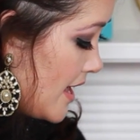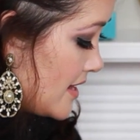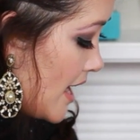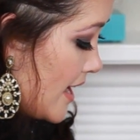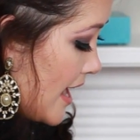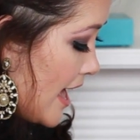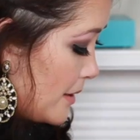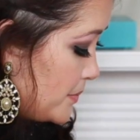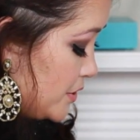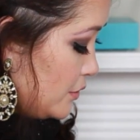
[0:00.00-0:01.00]
and I
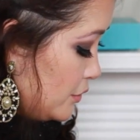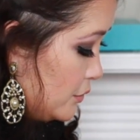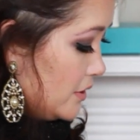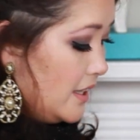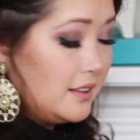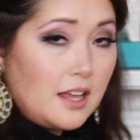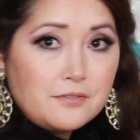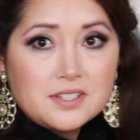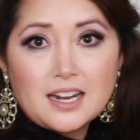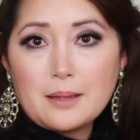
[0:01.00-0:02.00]
absolutely
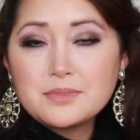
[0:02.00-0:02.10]
loved it.